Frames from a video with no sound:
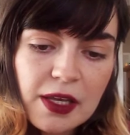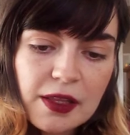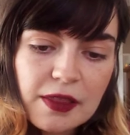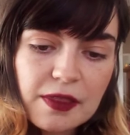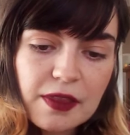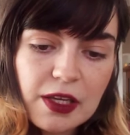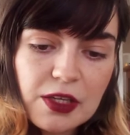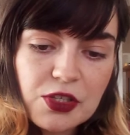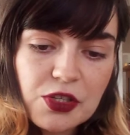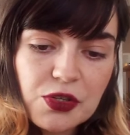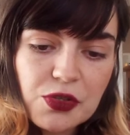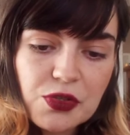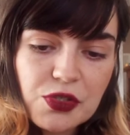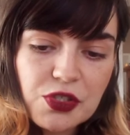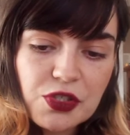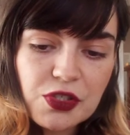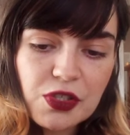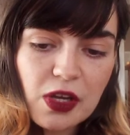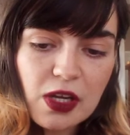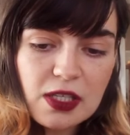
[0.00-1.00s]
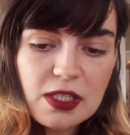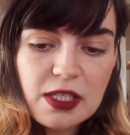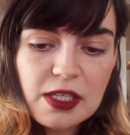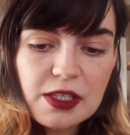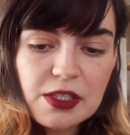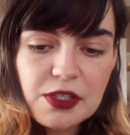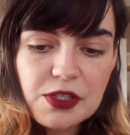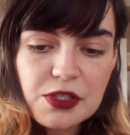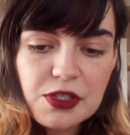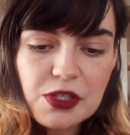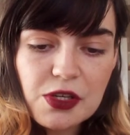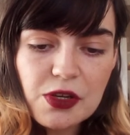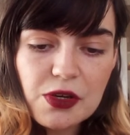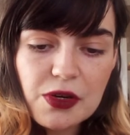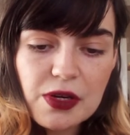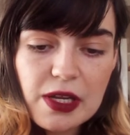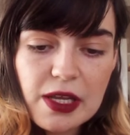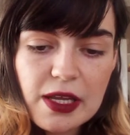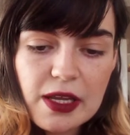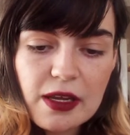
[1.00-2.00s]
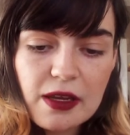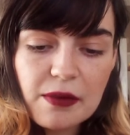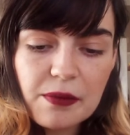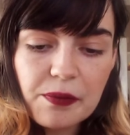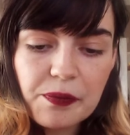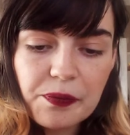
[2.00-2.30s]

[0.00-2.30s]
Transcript: that you're starting to slowly